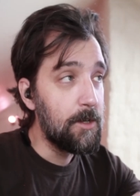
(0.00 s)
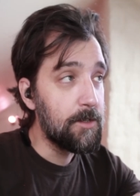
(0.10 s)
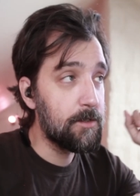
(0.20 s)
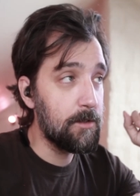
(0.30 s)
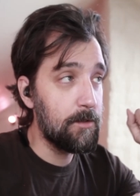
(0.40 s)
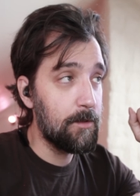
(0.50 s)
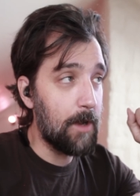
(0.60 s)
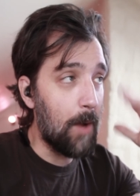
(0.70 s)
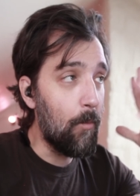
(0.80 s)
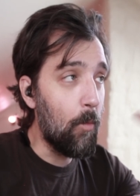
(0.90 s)
So
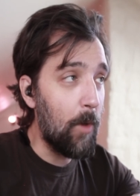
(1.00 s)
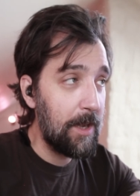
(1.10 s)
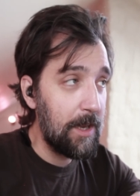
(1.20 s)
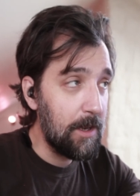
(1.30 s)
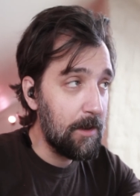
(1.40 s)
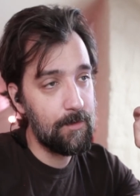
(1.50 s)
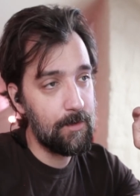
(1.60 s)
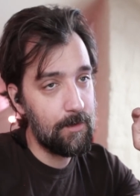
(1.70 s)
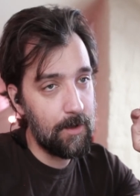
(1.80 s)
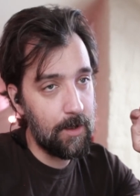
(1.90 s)
I'm waiting.
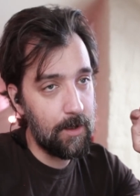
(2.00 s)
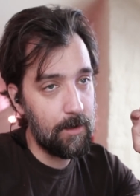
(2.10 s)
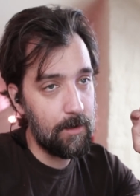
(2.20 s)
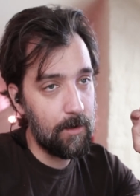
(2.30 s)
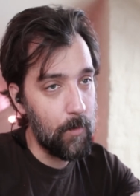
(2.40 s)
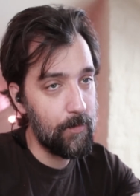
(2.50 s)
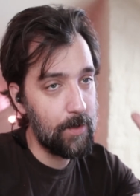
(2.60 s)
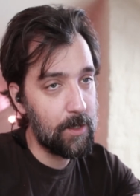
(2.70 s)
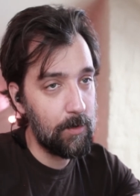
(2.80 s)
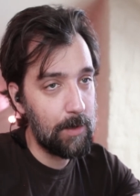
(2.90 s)
Uh,
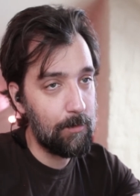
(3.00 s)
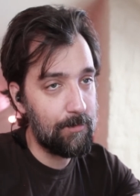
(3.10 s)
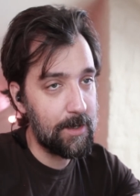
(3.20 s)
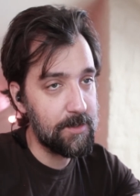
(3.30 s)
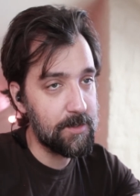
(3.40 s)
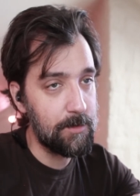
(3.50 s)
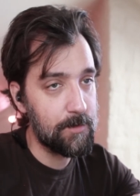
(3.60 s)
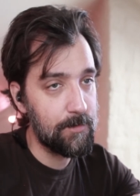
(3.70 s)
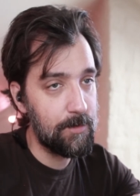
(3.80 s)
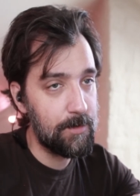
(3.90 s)
hopefully Q NAP will find a
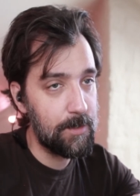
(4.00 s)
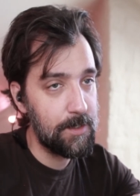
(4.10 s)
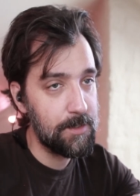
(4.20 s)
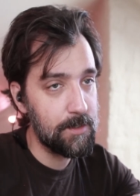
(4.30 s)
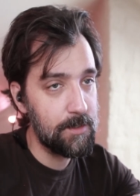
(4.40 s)
solution to this.